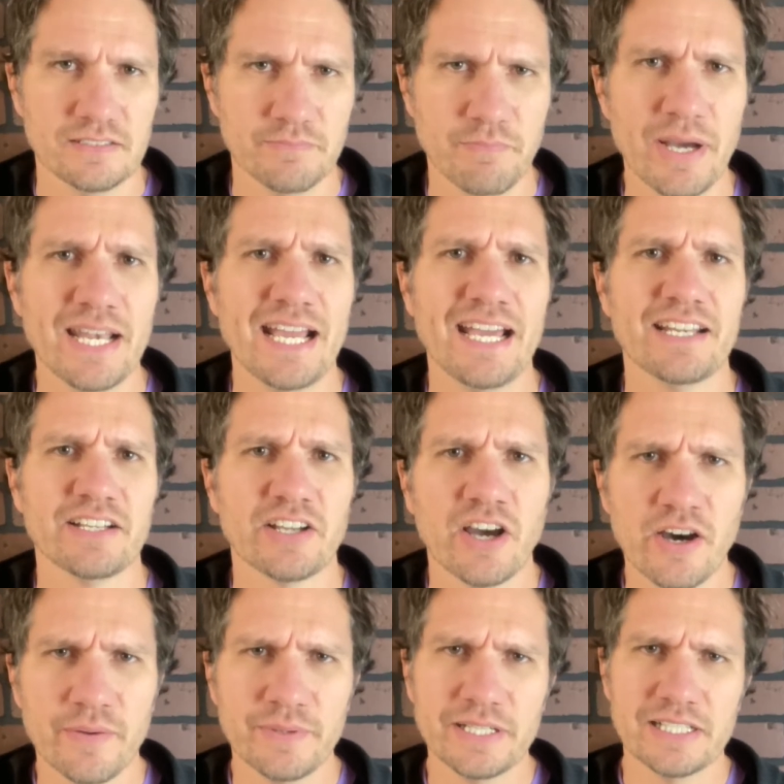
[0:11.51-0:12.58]
but at a
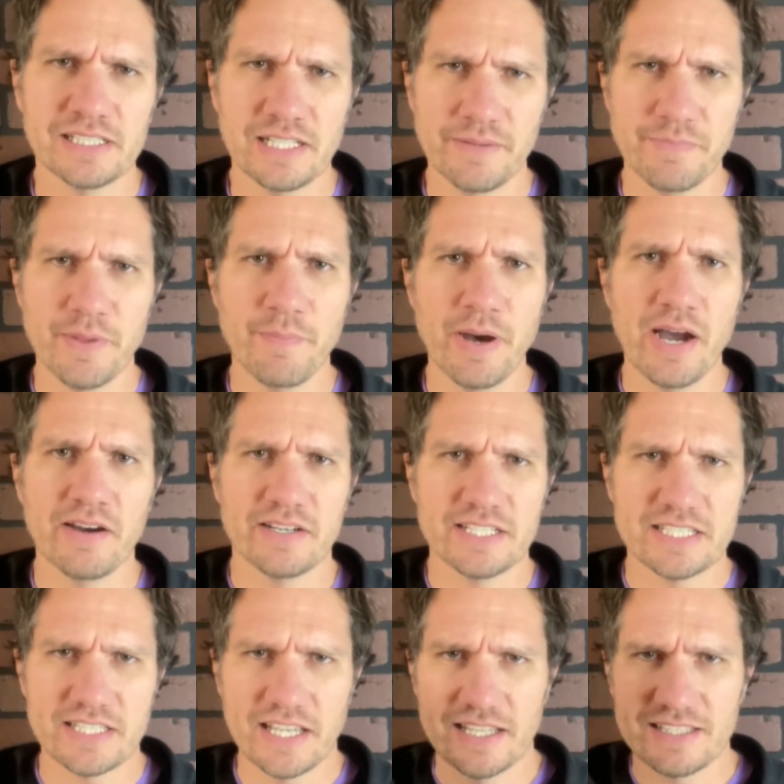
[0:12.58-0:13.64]
comedy club, the bar is
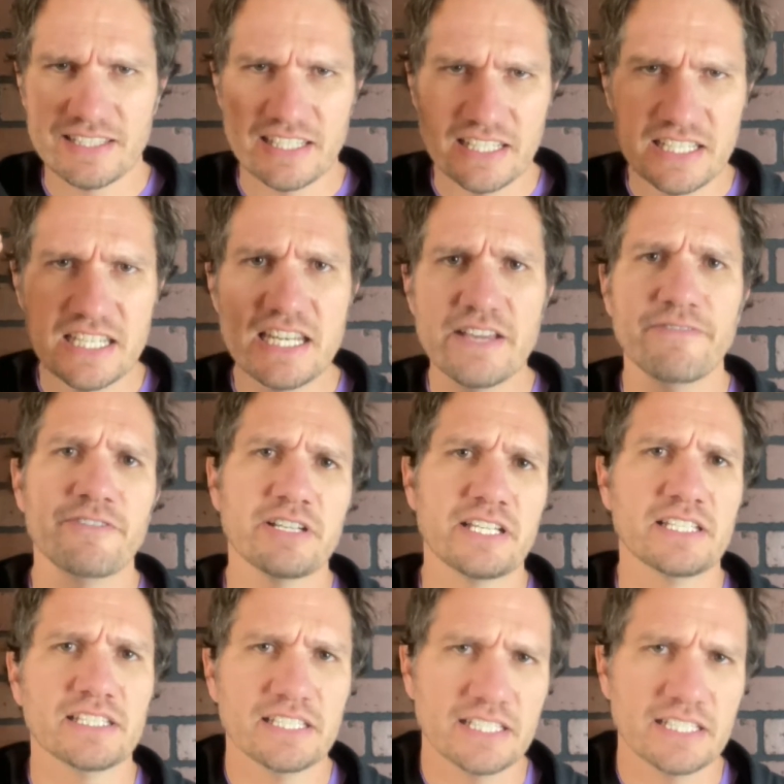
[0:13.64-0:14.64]
set significantly